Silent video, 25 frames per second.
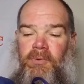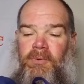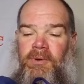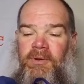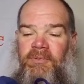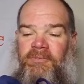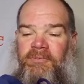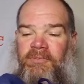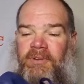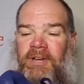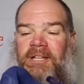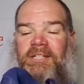
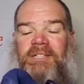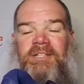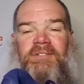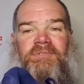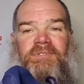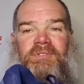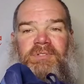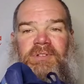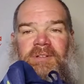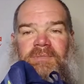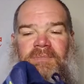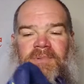reflective
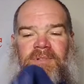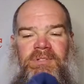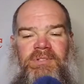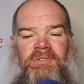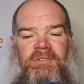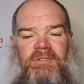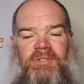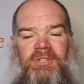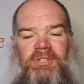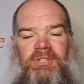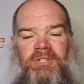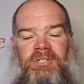treatments
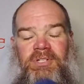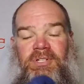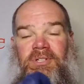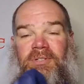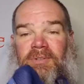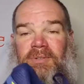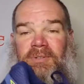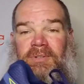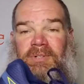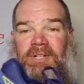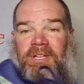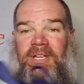on this
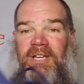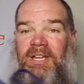shoe.